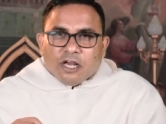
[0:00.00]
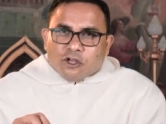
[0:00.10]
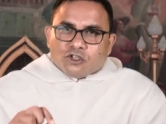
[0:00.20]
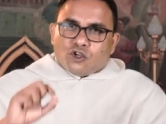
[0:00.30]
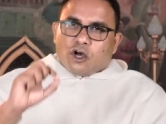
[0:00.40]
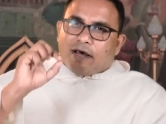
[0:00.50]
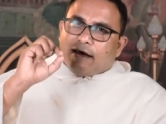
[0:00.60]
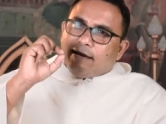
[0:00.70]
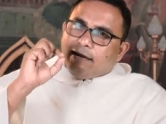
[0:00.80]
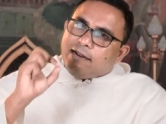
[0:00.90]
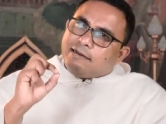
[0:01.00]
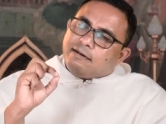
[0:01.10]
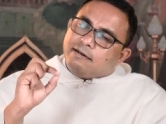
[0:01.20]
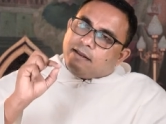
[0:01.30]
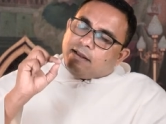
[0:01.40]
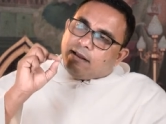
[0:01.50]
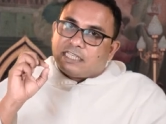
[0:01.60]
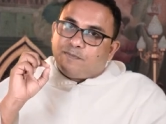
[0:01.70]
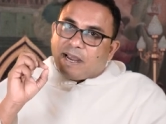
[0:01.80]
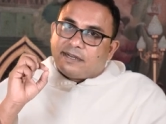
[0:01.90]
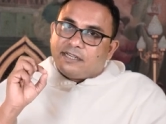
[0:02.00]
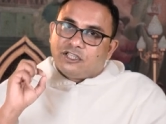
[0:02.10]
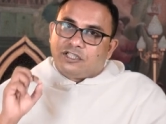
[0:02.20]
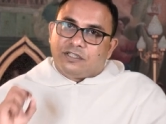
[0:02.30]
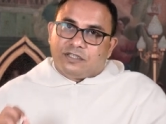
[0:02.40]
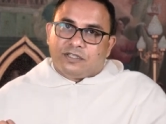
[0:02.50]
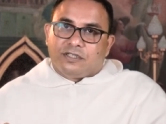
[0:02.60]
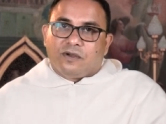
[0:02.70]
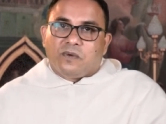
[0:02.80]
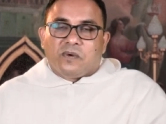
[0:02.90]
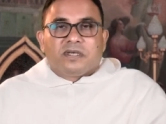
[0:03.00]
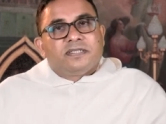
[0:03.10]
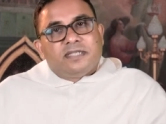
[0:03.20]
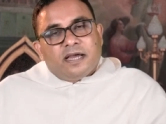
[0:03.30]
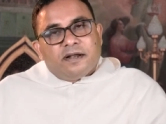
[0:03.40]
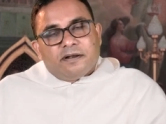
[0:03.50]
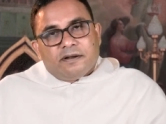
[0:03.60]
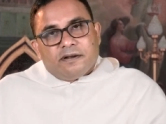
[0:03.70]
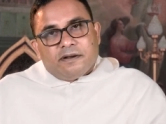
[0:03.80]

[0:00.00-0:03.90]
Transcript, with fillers: So a little expectation was there.